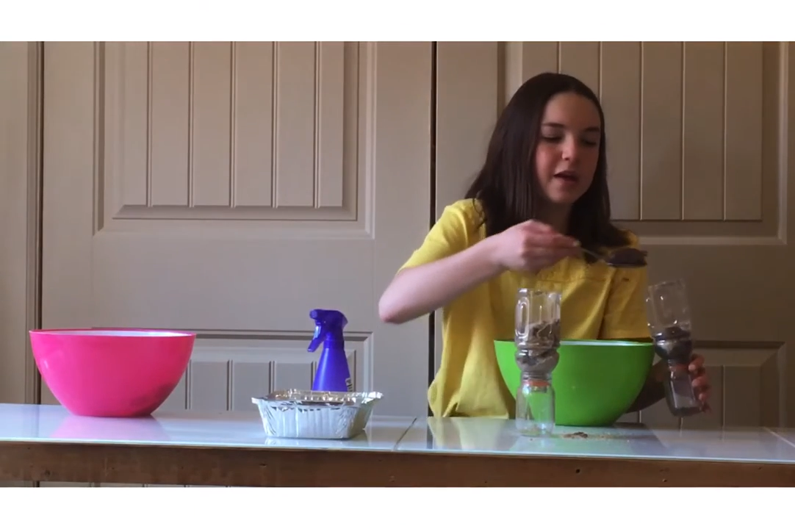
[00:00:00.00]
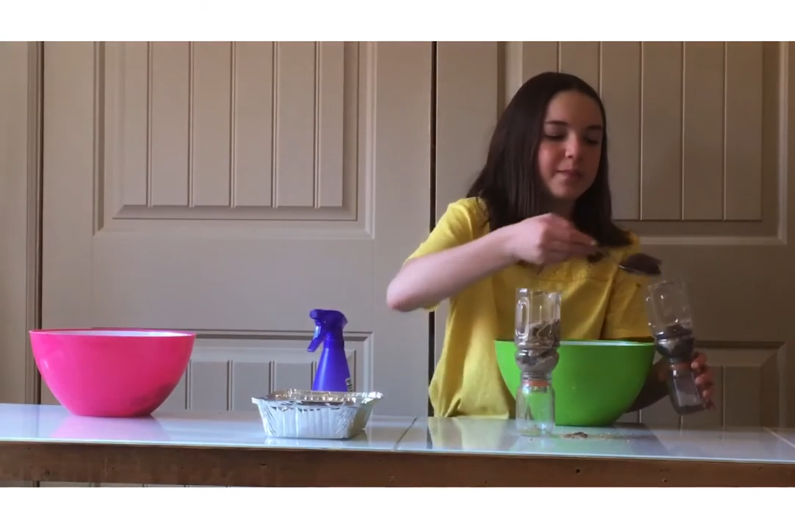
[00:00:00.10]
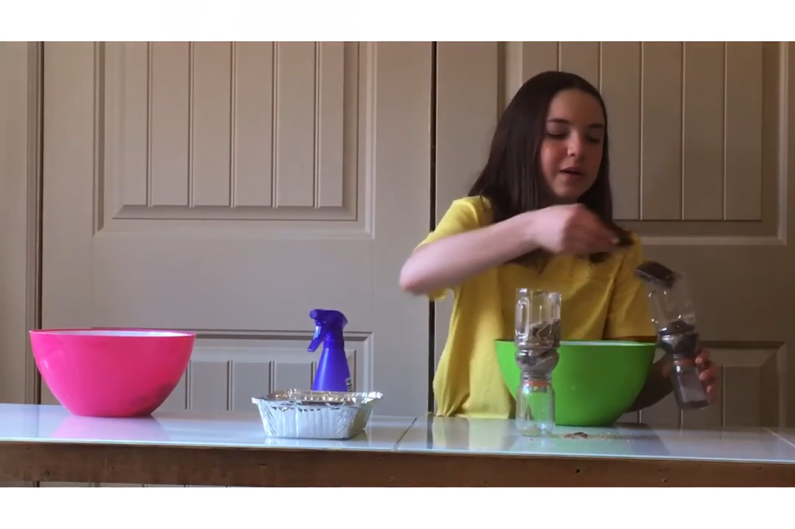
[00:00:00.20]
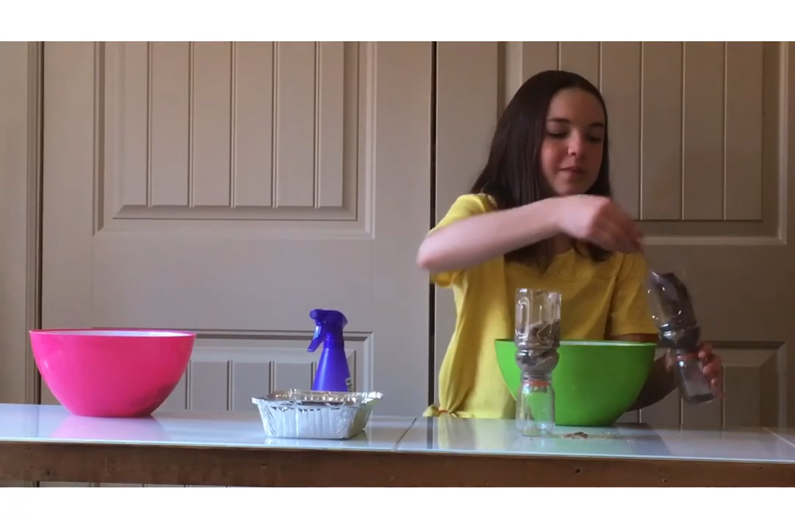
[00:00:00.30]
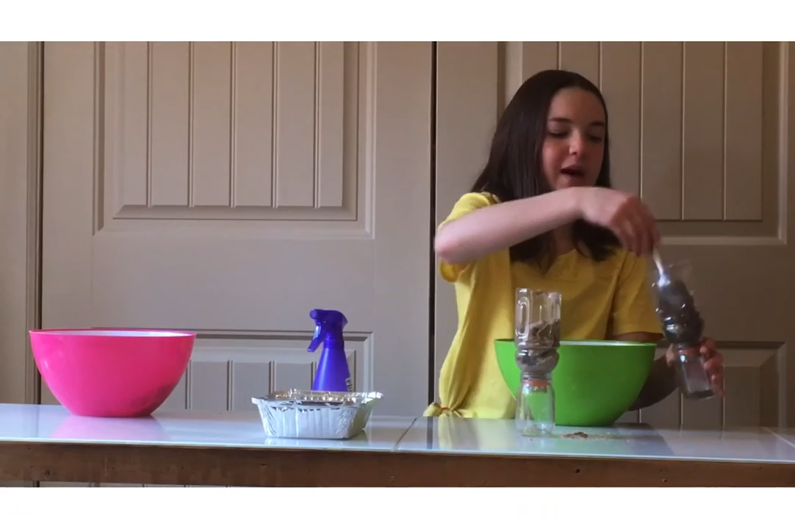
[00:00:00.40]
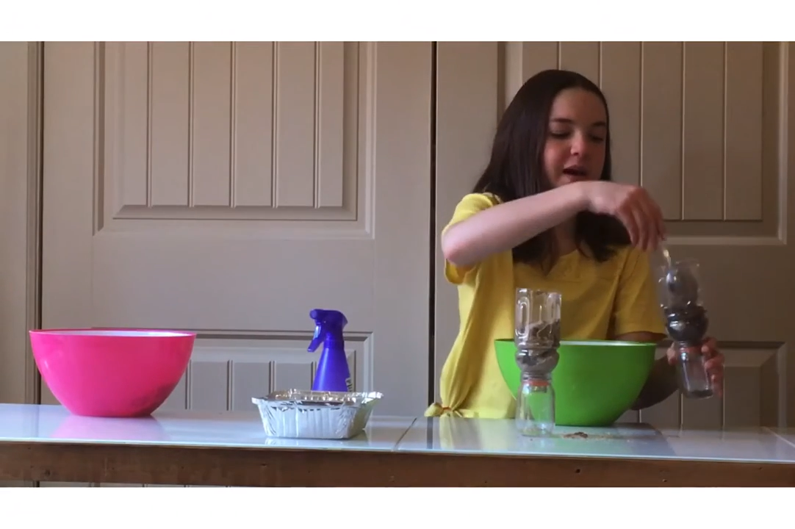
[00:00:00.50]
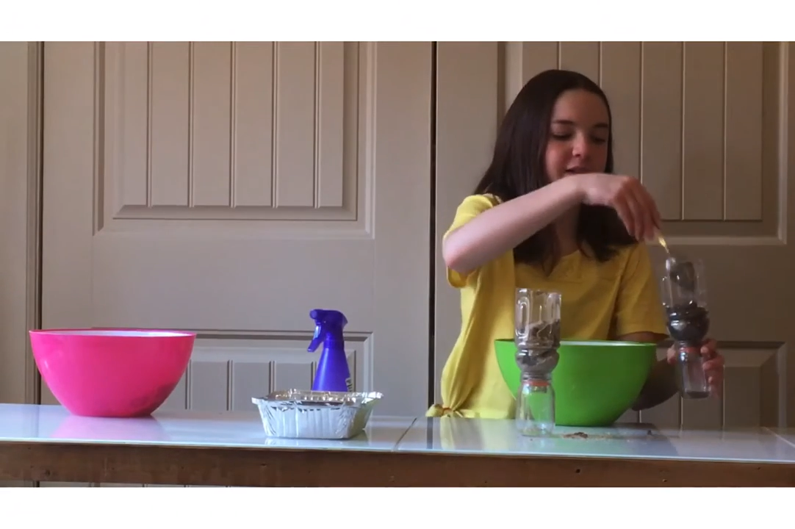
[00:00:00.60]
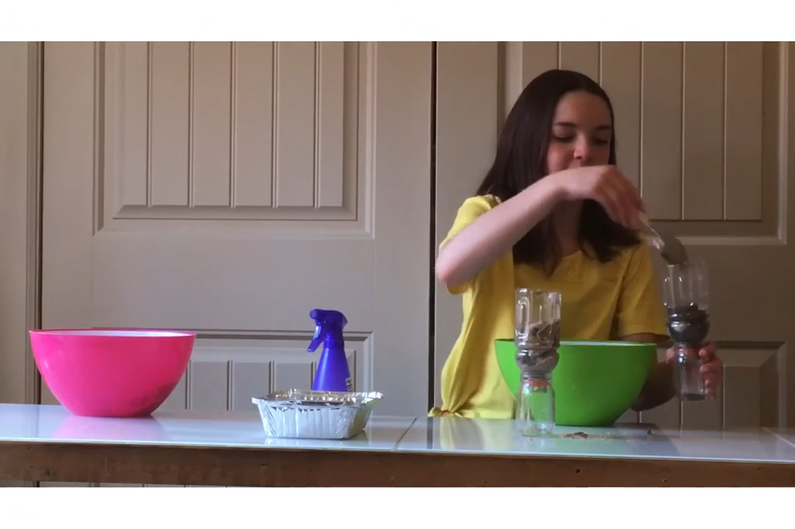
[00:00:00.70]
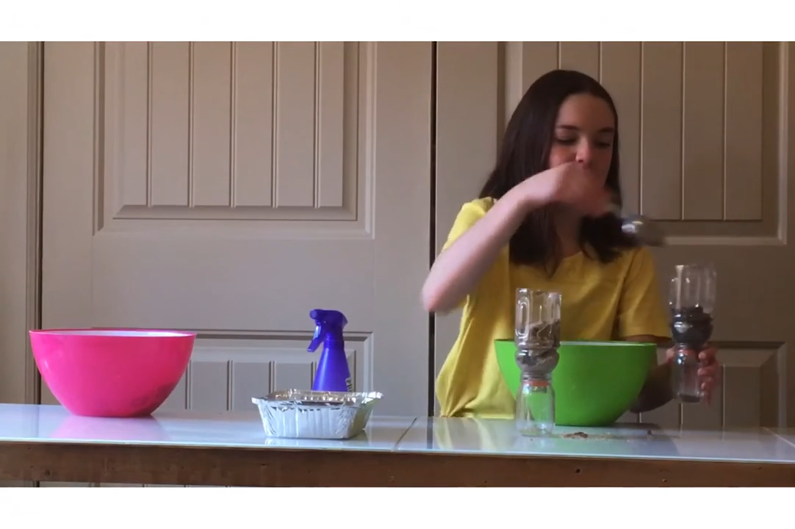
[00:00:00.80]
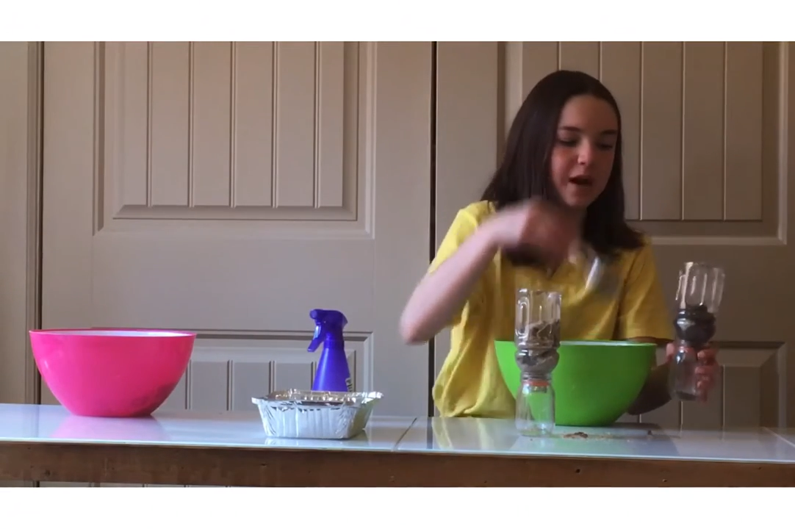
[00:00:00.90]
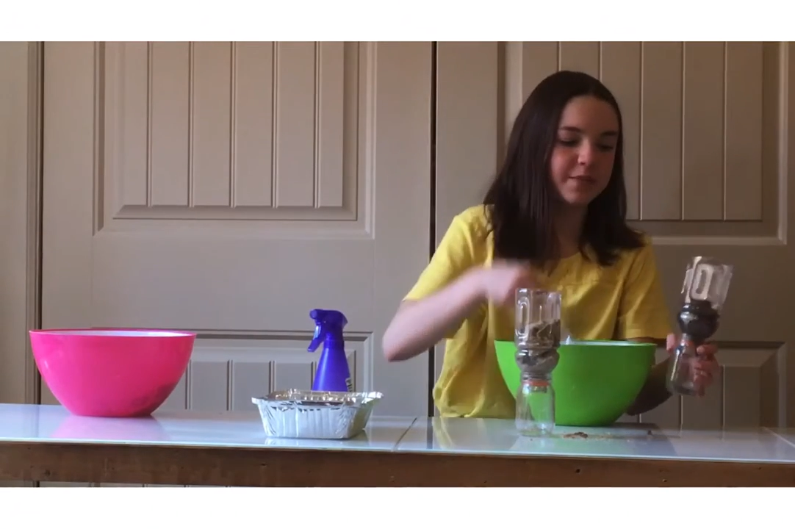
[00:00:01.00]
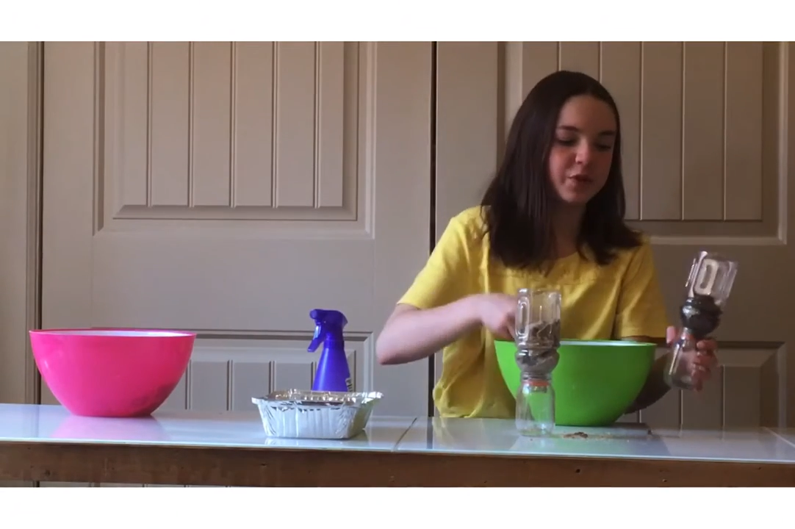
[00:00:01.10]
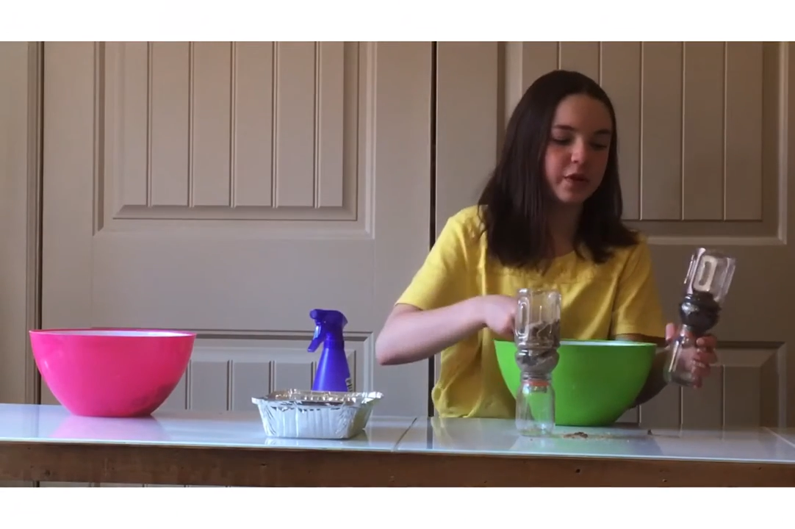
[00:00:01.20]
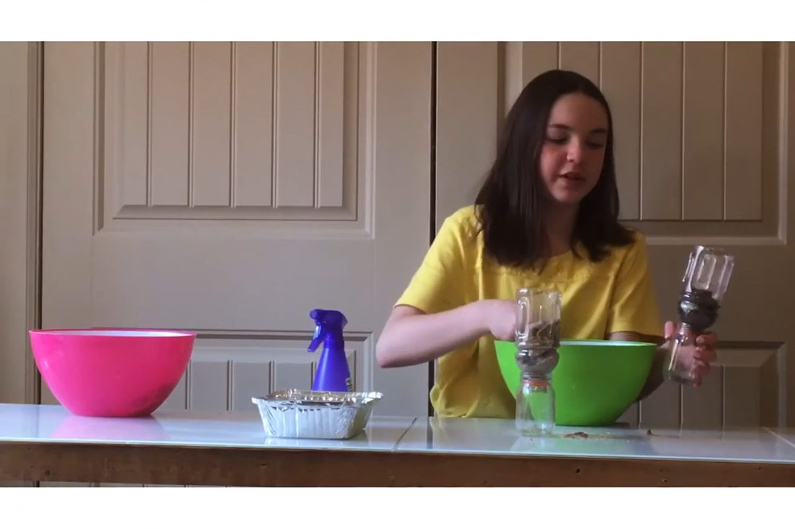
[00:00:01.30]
But my topsoil